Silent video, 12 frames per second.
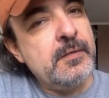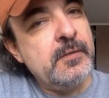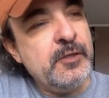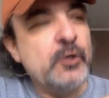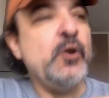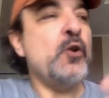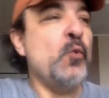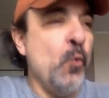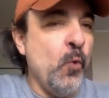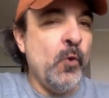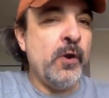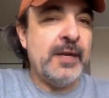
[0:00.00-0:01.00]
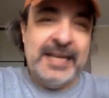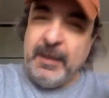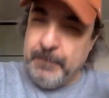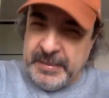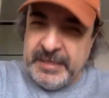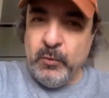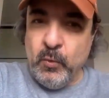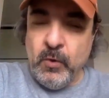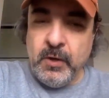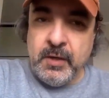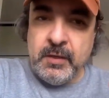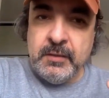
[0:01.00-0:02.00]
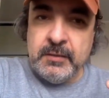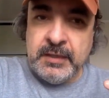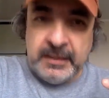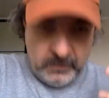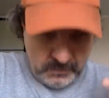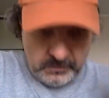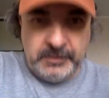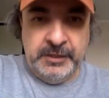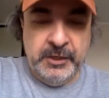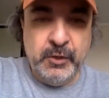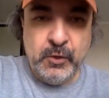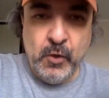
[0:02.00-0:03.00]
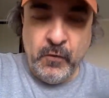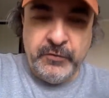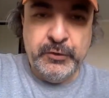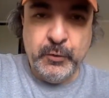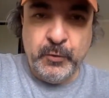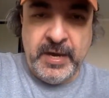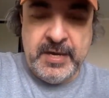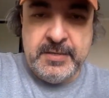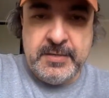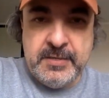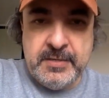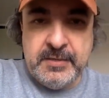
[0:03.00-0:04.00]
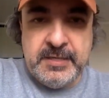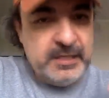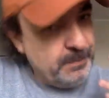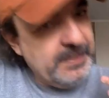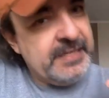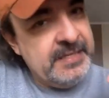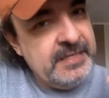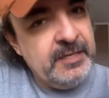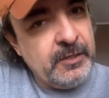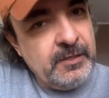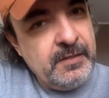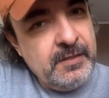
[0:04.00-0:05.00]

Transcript: When you go to war, like a big war, like here over Ukraine, that's a big deal.